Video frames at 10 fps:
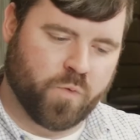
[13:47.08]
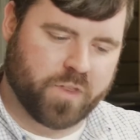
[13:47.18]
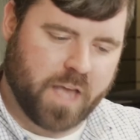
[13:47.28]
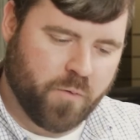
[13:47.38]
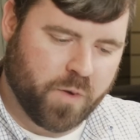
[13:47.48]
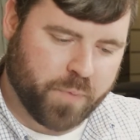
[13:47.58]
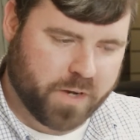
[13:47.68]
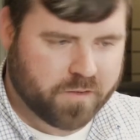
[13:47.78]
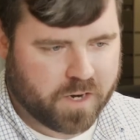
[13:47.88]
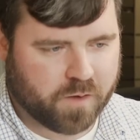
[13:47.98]
with that one,
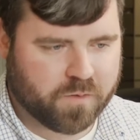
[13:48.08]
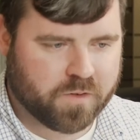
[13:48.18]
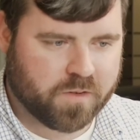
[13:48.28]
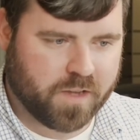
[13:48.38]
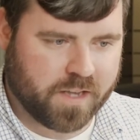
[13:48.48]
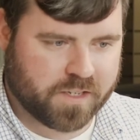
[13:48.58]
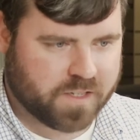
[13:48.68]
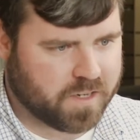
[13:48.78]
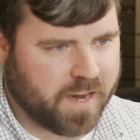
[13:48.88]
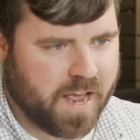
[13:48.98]
but you know,
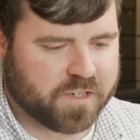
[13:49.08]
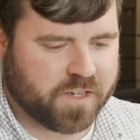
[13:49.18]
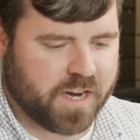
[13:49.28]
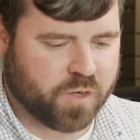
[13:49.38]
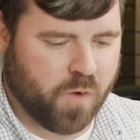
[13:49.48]
it's it has changed